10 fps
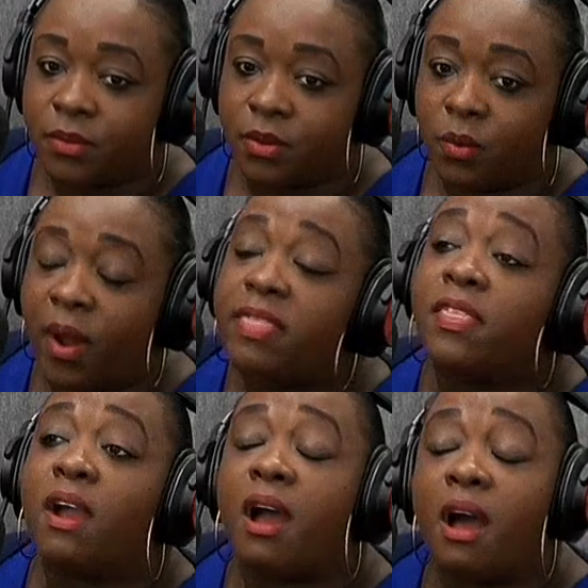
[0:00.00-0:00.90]
When
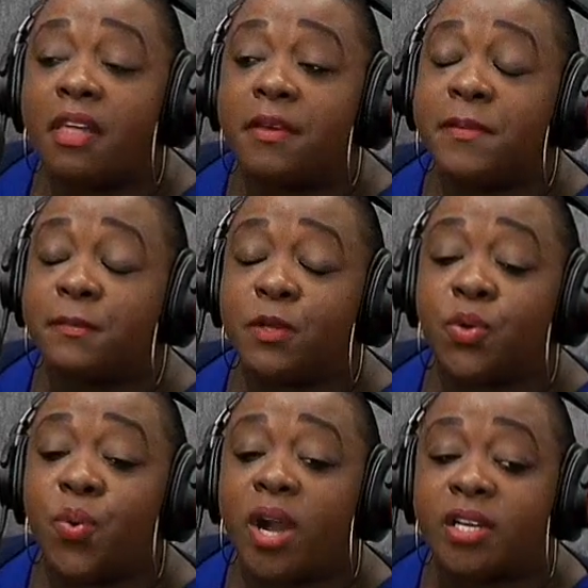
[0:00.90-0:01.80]
there are other people
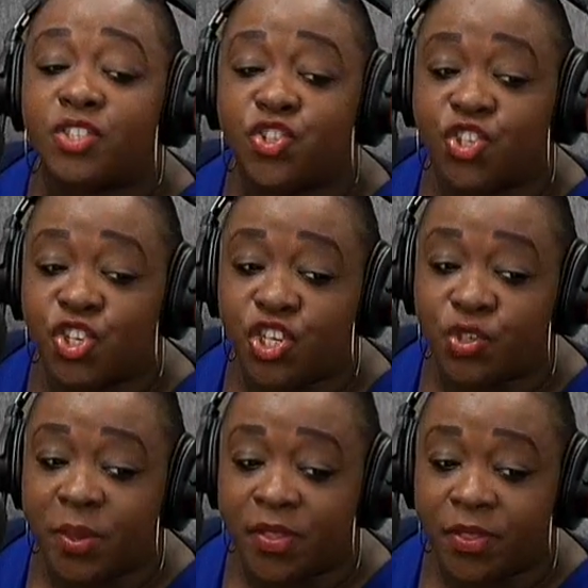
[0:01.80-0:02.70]
who are concerned
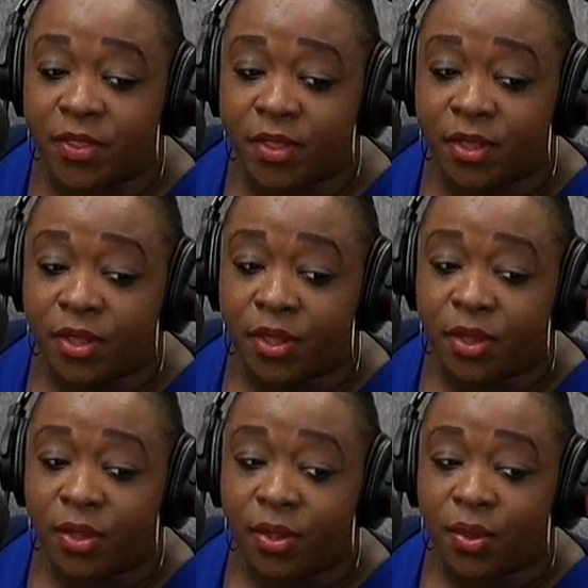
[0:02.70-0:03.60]
with,
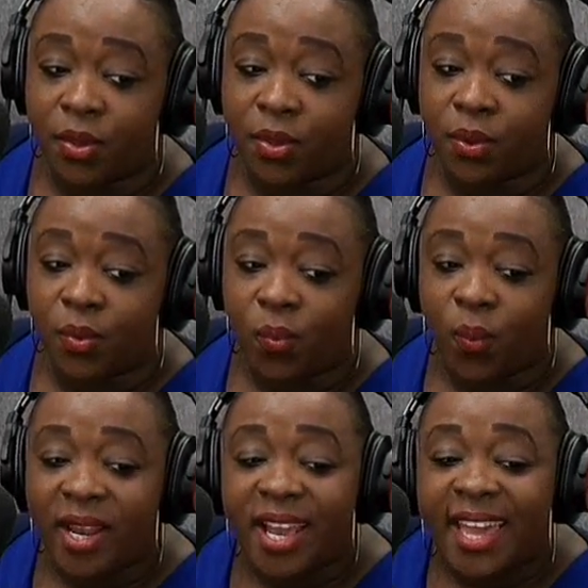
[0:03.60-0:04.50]

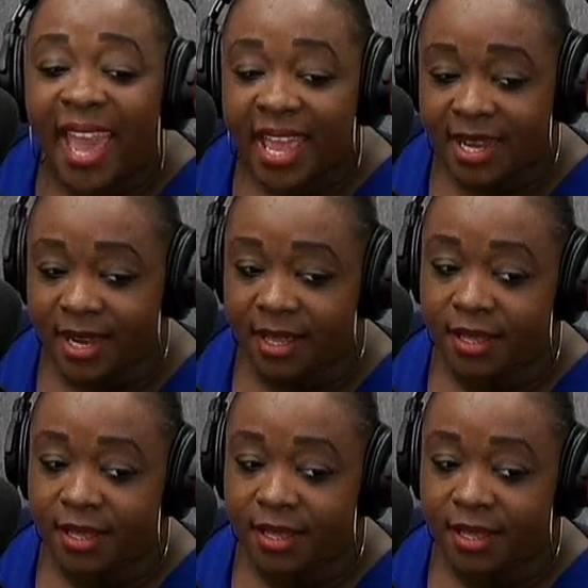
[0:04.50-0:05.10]
when again